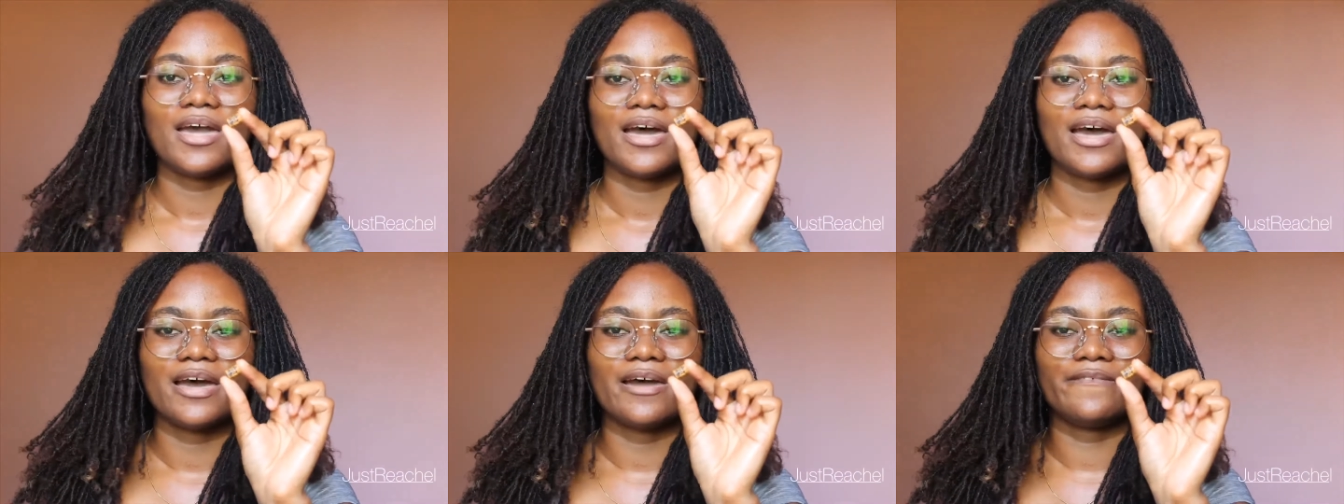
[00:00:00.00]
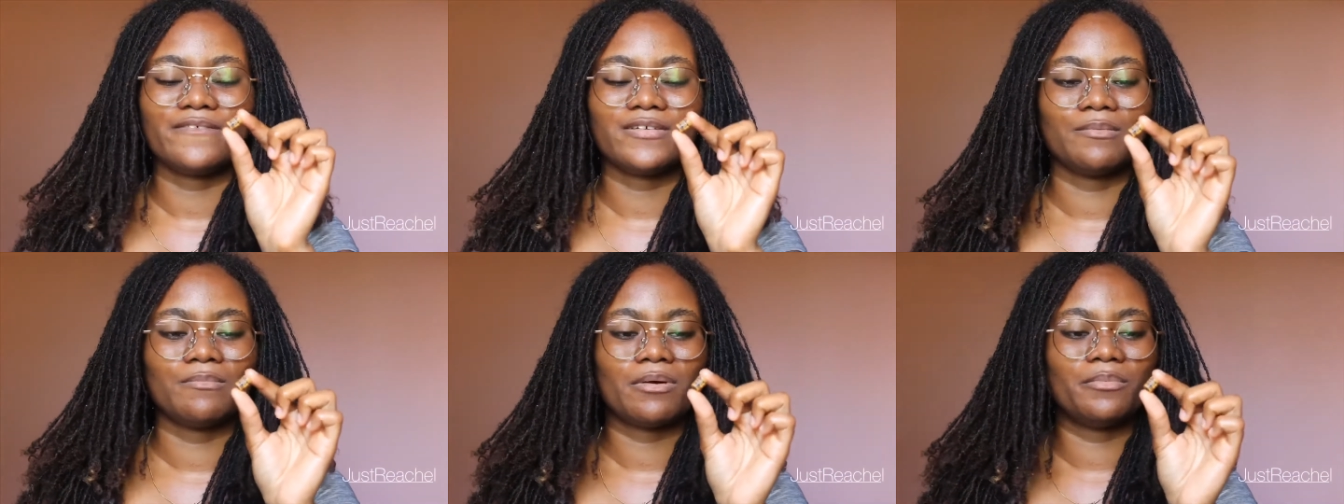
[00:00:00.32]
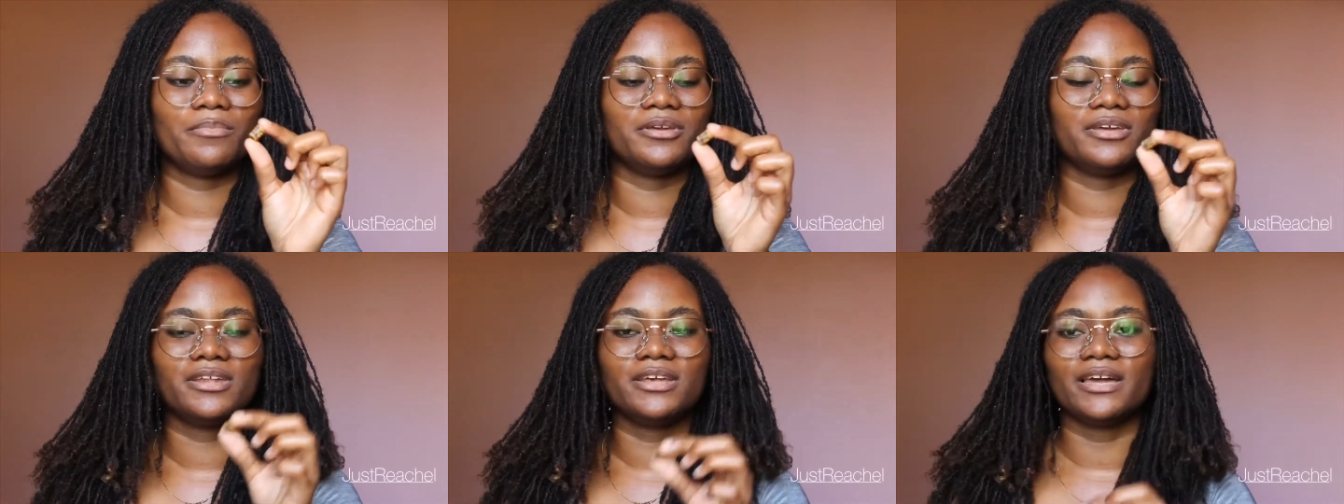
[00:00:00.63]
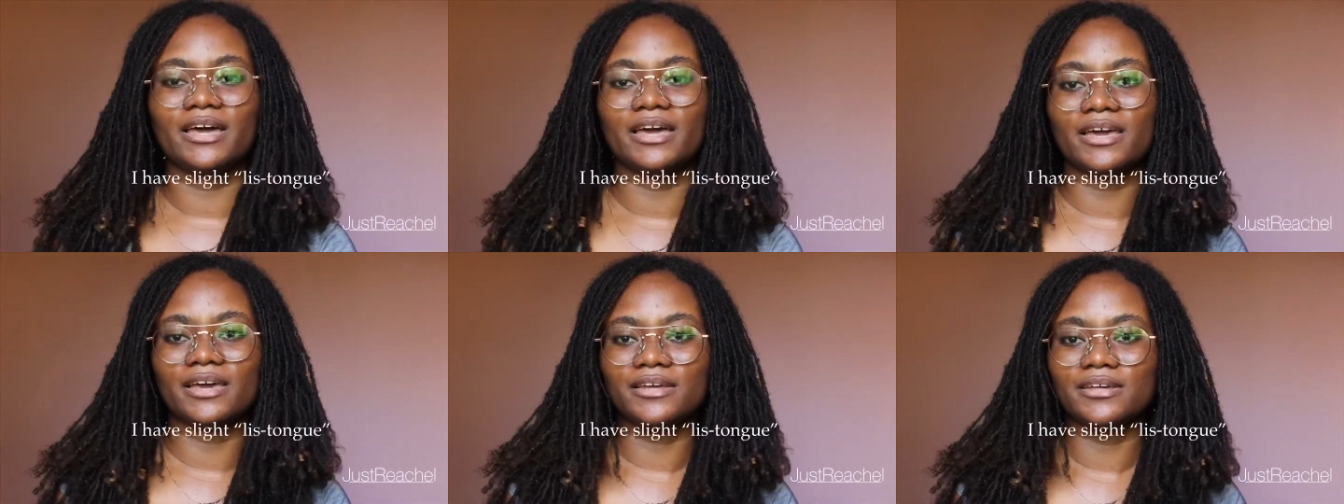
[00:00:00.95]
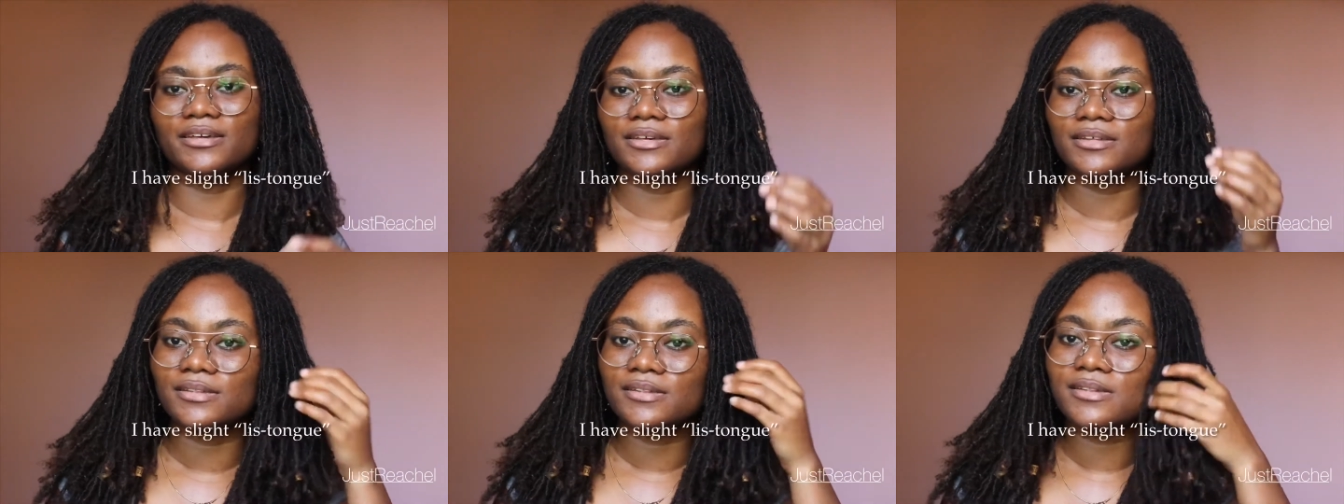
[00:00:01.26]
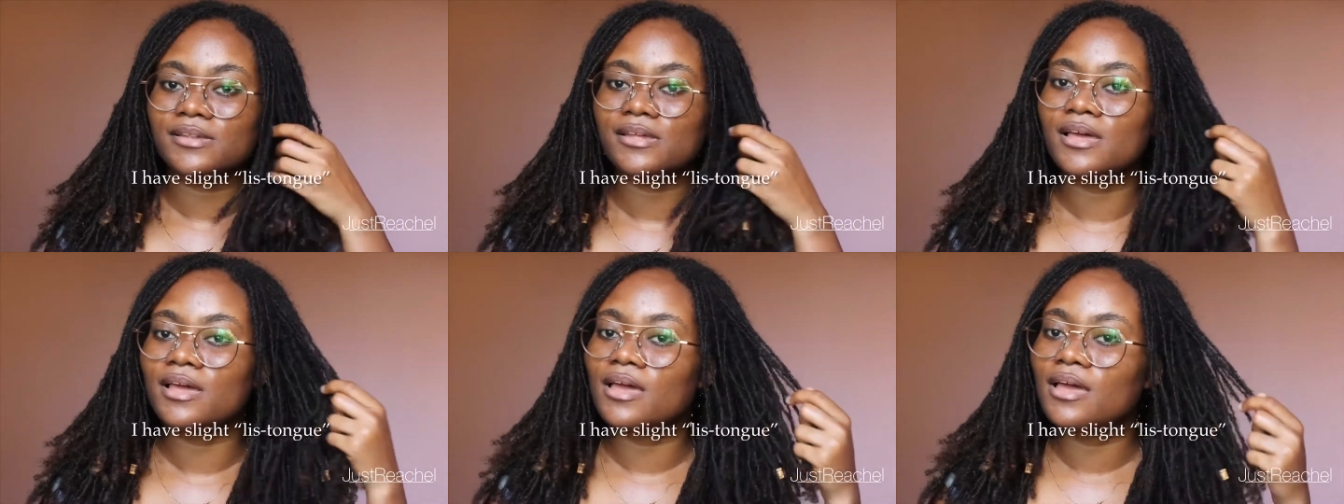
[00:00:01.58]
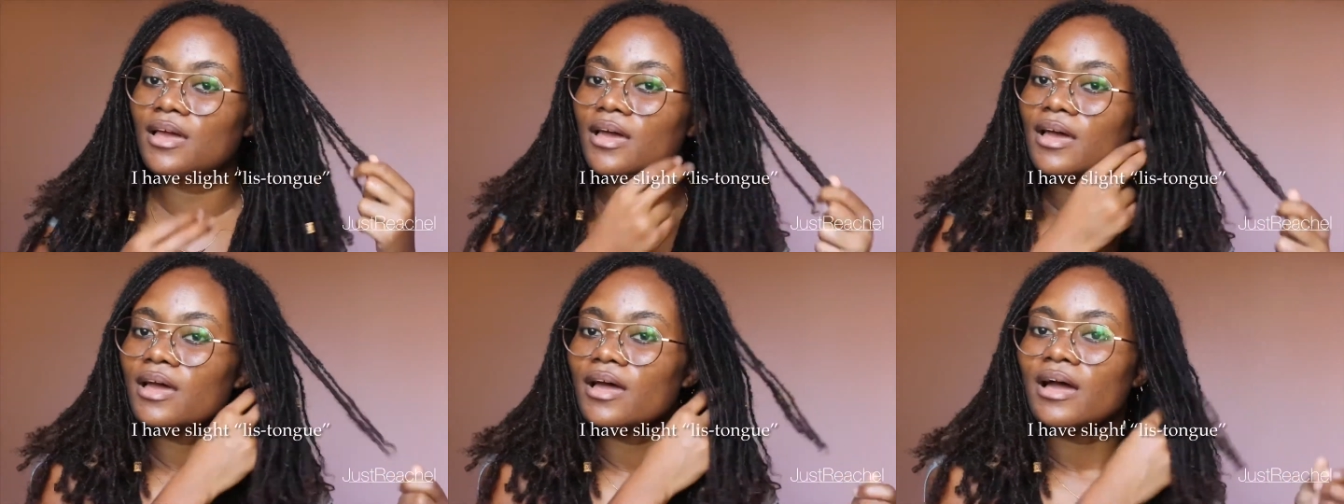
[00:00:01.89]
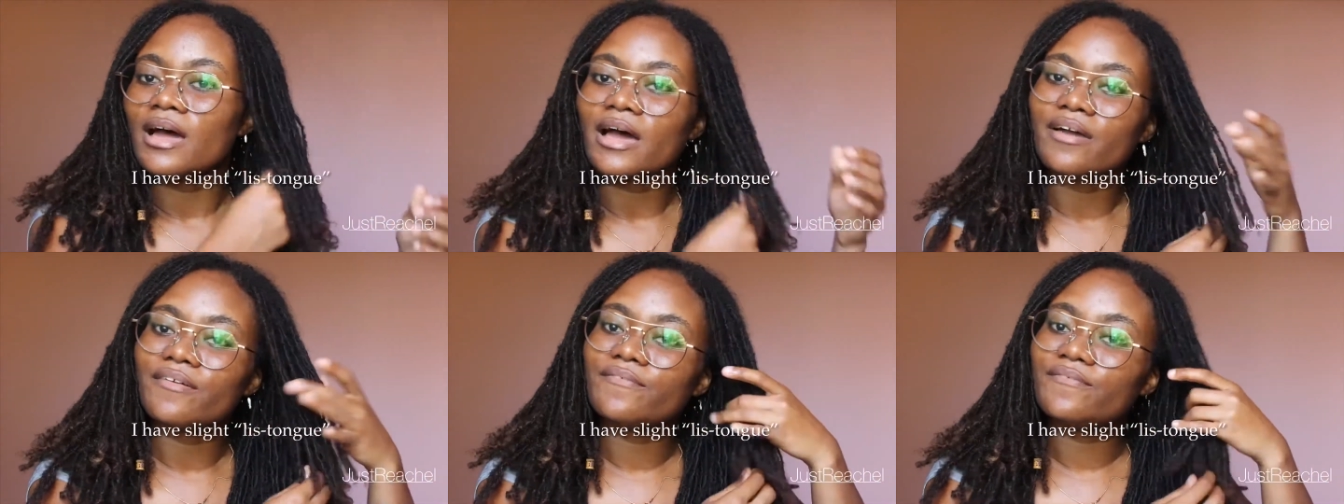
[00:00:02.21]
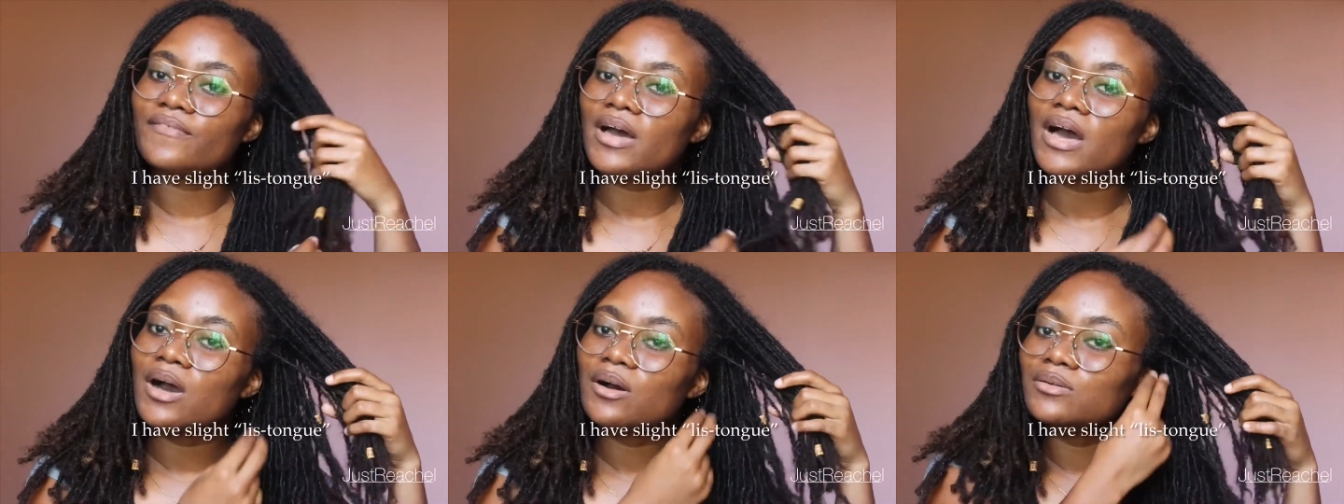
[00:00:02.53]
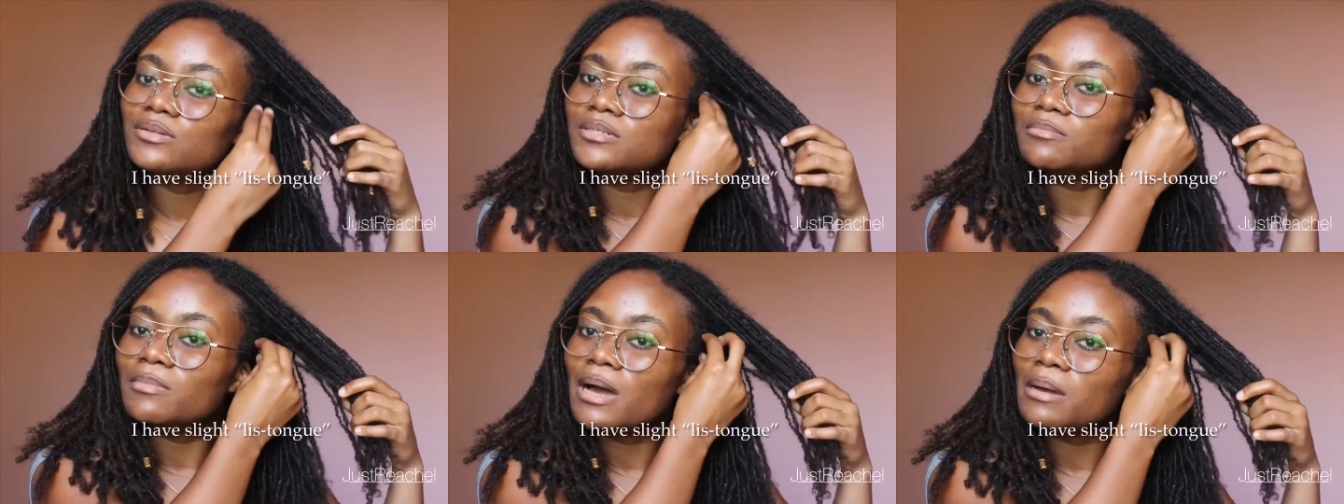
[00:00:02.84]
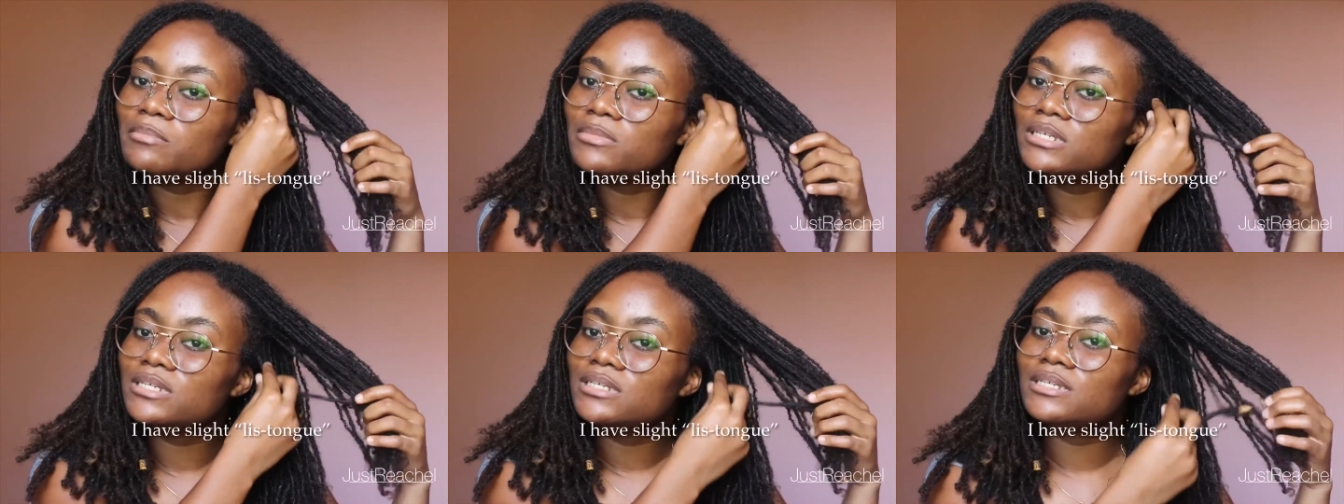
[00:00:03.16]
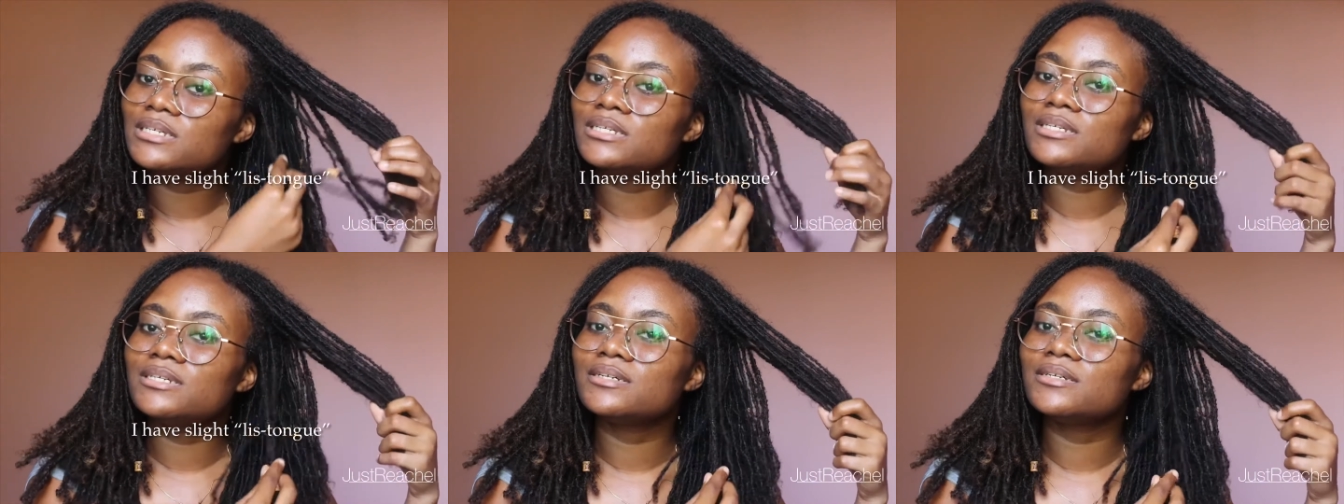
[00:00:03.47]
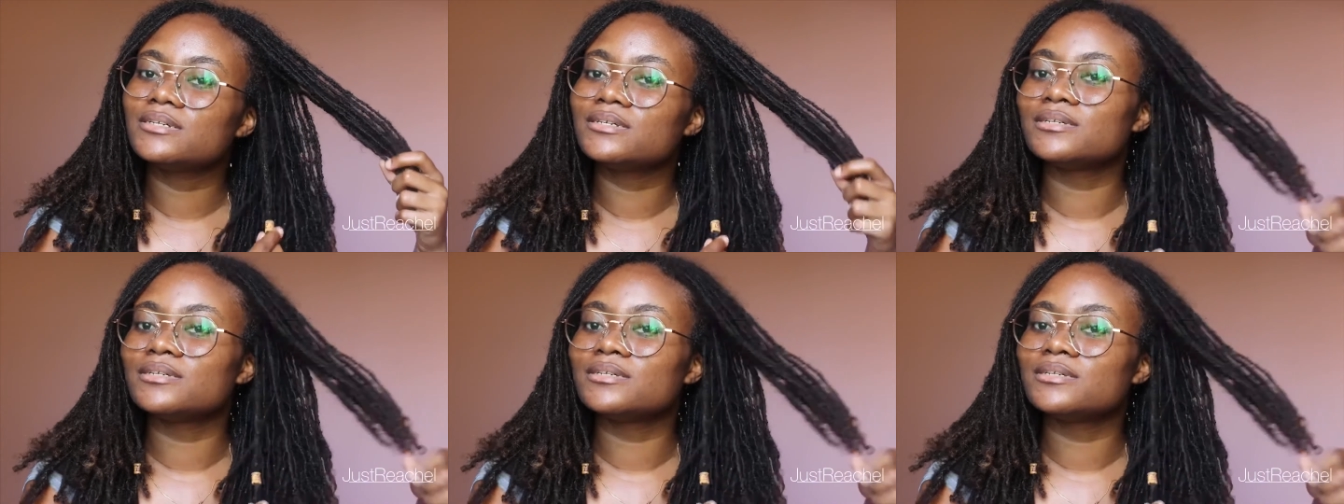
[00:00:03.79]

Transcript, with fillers: I found my bead, guys. I found my bead.